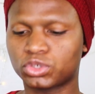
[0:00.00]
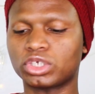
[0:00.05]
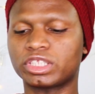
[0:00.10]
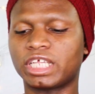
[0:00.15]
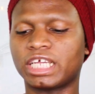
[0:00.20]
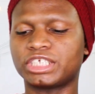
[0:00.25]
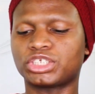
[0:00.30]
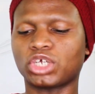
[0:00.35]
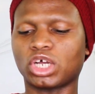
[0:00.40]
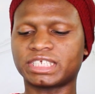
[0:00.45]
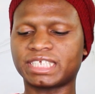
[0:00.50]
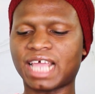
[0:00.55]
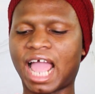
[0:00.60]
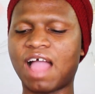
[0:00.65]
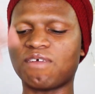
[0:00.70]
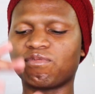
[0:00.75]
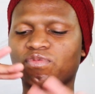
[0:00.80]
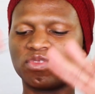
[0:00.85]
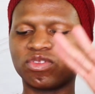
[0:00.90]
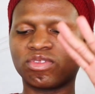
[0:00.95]
So they just
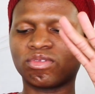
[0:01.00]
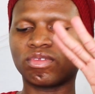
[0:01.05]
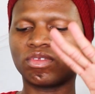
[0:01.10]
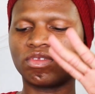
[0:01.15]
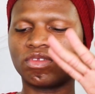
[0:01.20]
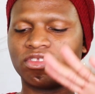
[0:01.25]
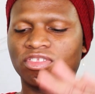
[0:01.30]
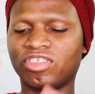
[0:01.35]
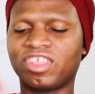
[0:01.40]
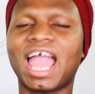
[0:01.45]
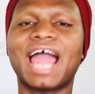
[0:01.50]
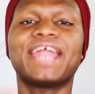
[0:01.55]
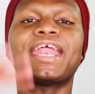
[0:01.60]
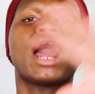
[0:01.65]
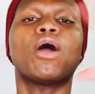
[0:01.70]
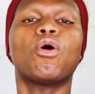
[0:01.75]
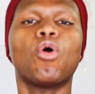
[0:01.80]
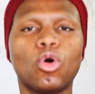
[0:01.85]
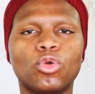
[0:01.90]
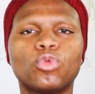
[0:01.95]
have
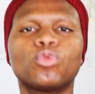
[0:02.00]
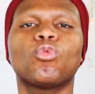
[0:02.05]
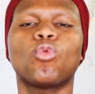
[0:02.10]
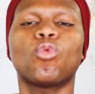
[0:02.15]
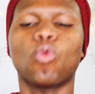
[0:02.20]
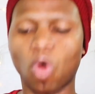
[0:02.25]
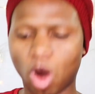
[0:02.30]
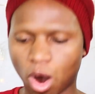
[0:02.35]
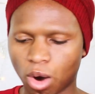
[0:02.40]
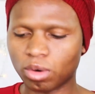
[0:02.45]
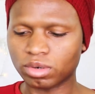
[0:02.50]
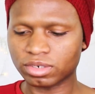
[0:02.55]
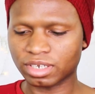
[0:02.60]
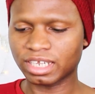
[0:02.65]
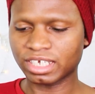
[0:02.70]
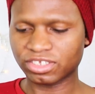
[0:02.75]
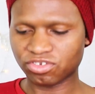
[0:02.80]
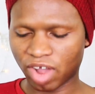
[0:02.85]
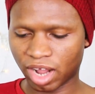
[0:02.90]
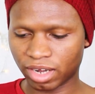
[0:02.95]
their own world,
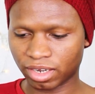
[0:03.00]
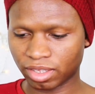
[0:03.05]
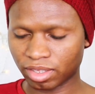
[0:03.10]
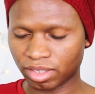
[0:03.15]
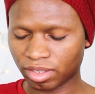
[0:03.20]
literally.